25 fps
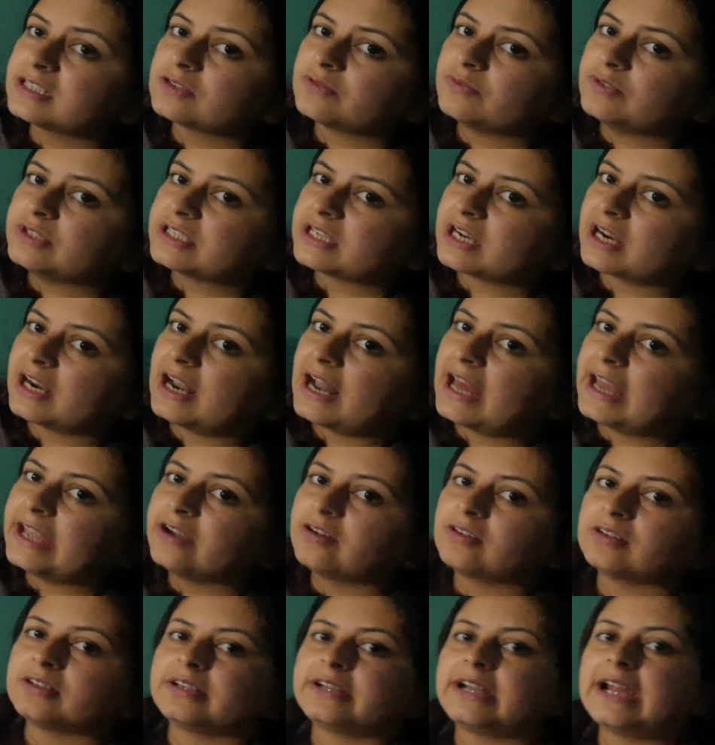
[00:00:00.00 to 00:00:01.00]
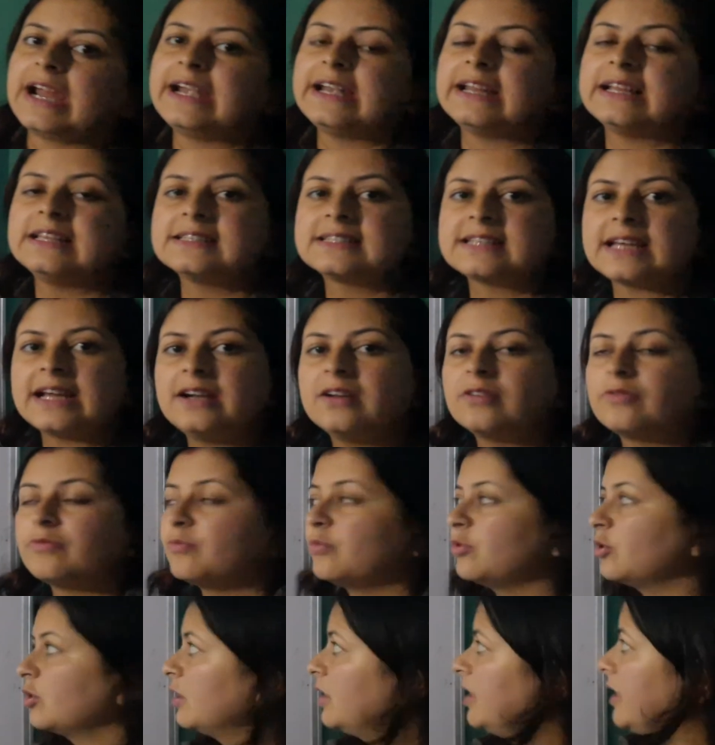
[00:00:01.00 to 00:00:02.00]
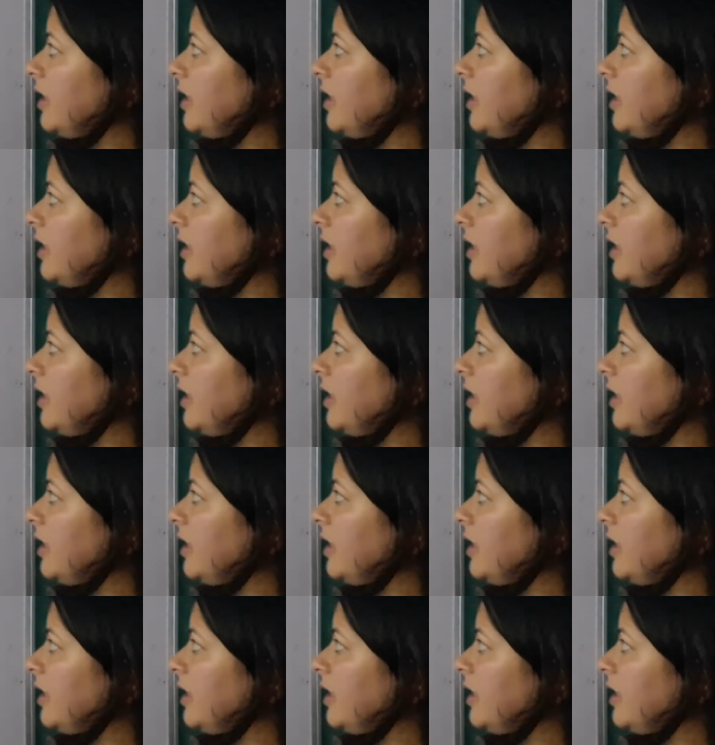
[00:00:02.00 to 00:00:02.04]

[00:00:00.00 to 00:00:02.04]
which are lying on the right hand side of both the